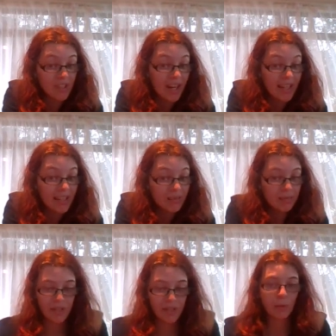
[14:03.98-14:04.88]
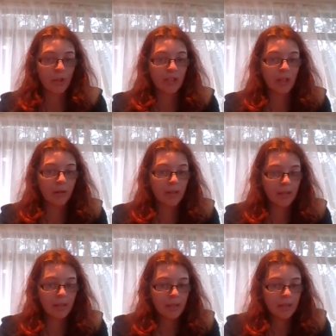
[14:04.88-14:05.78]
die, when they want to go,
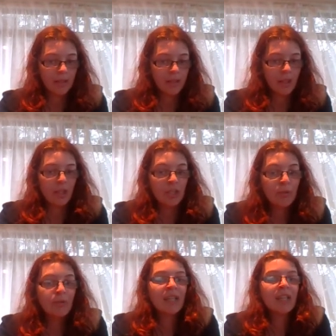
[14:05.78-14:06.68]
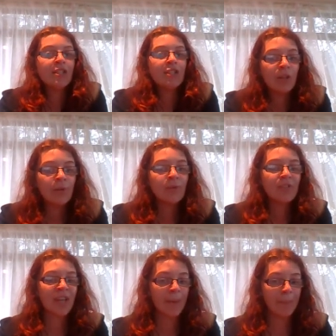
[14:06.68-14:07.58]
you can do
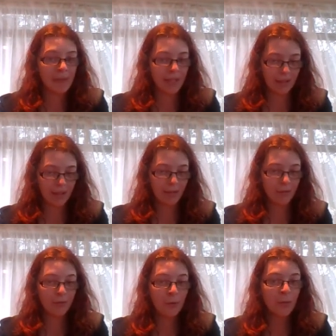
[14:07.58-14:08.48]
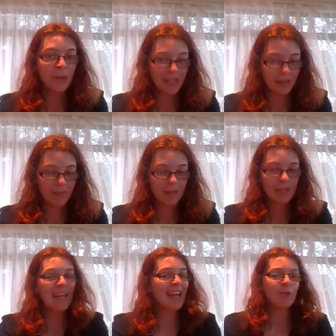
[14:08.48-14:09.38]
something for them.
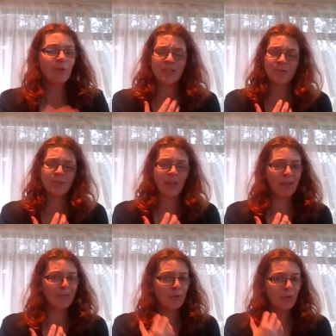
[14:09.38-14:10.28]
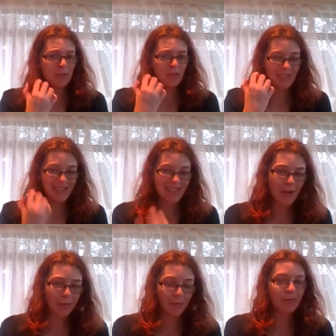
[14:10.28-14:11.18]
And you can do something for
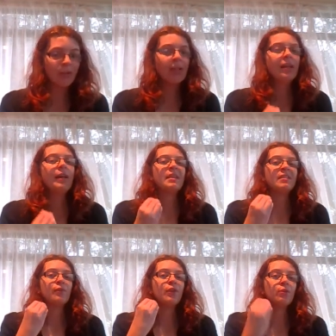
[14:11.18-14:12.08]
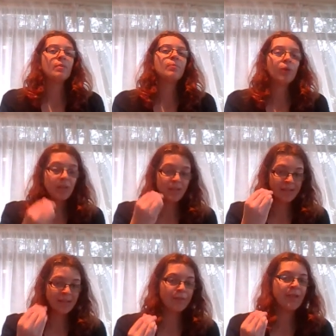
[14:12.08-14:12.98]
yourself, because if you can put
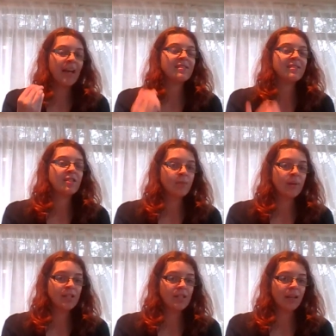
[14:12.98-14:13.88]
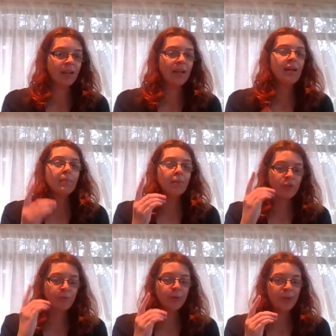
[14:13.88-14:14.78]
yourself in that situation,
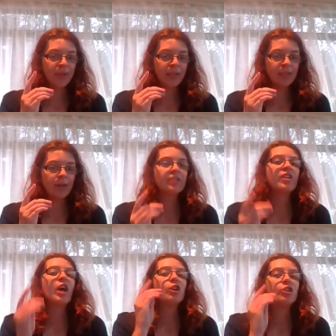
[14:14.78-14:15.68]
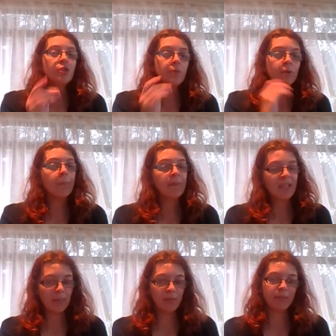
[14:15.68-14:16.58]
most important thing though is do not
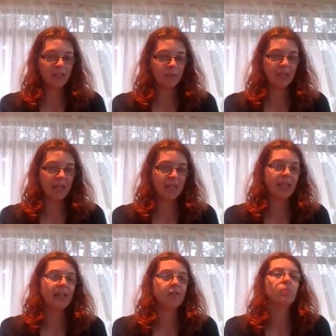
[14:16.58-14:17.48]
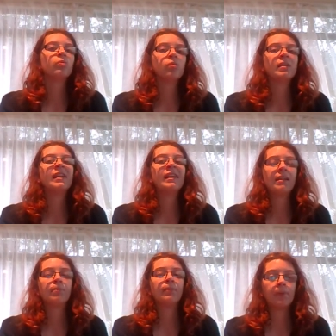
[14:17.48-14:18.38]
become the victim again. That is really
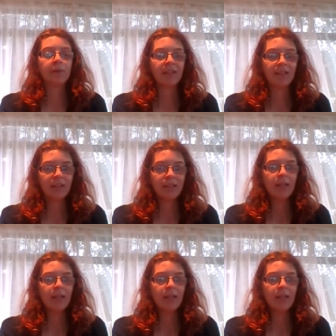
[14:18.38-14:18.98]
important.